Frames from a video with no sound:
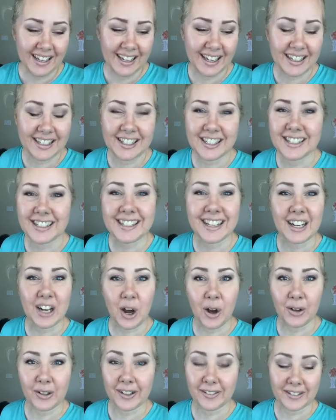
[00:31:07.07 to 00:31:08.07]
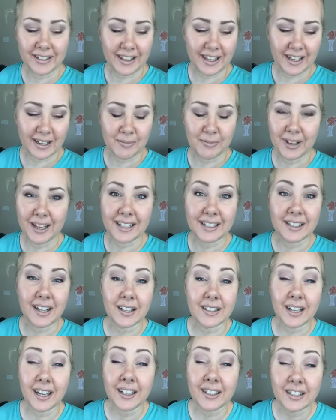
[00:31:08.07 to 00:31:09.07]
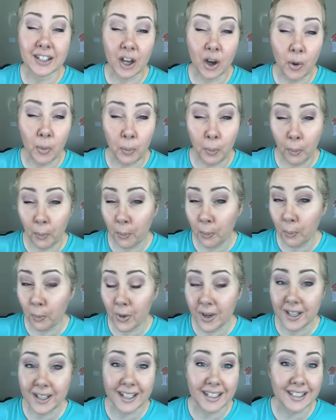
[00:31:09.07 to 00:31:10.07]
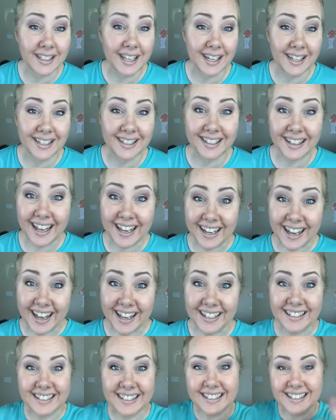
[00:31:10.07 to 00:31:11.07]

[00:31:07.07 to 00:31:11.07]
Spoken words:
It's just going to hold everything in place all day. So what do you guys think? You like it?